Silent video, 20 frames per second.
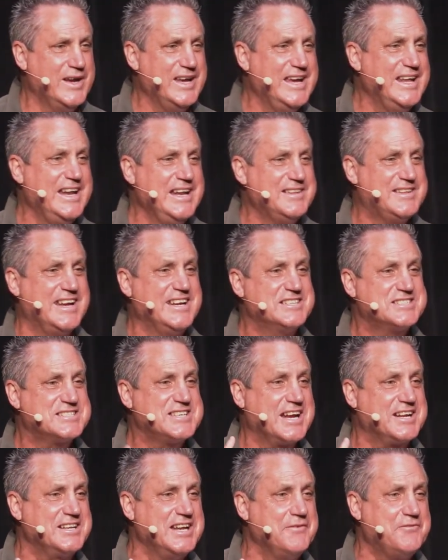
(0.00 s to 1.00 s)
anything
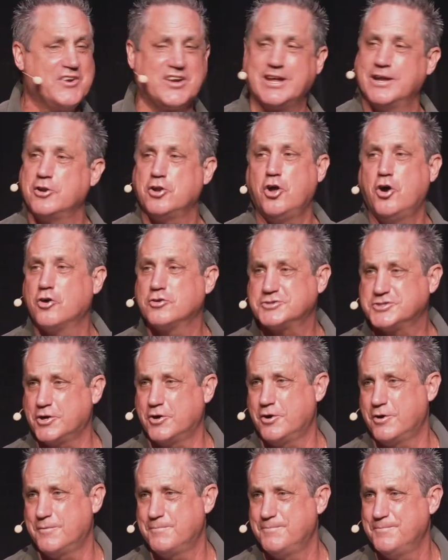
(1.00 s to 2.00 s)
significant long
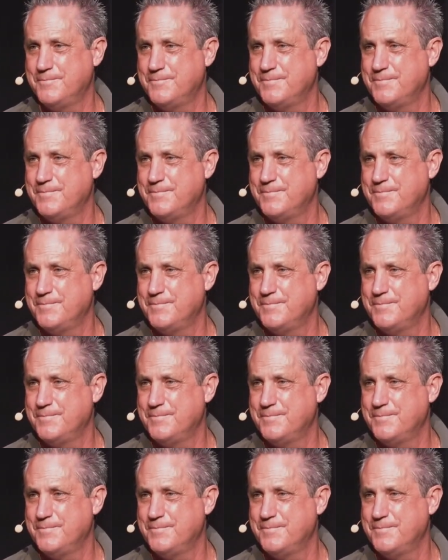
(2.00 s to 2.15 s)
term.